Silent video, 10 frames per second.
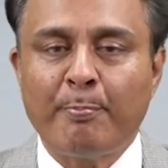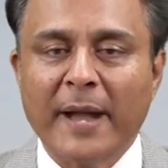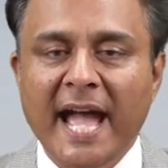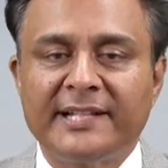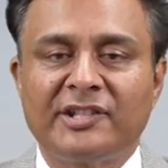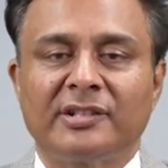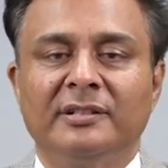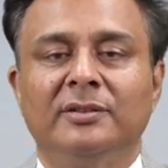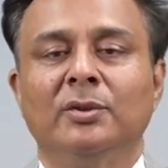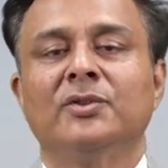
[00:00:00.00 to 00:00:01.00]
patch
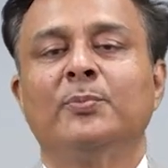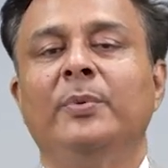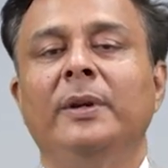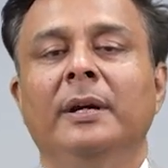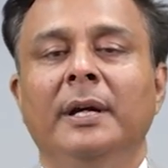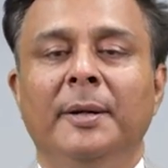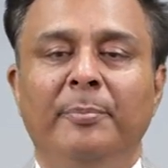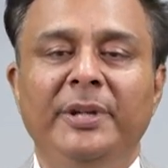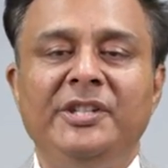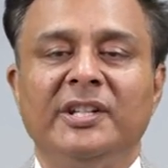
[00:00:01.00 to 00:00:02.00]
those
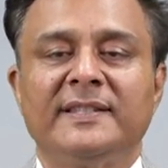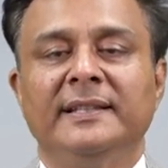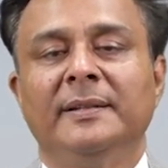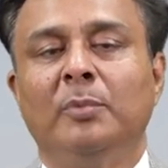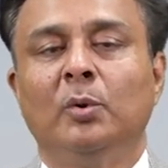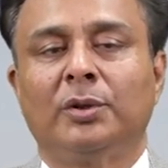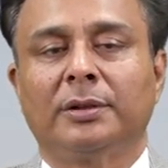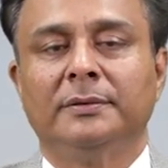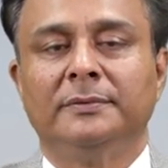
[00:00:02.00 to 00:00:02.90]
breaches in the boat.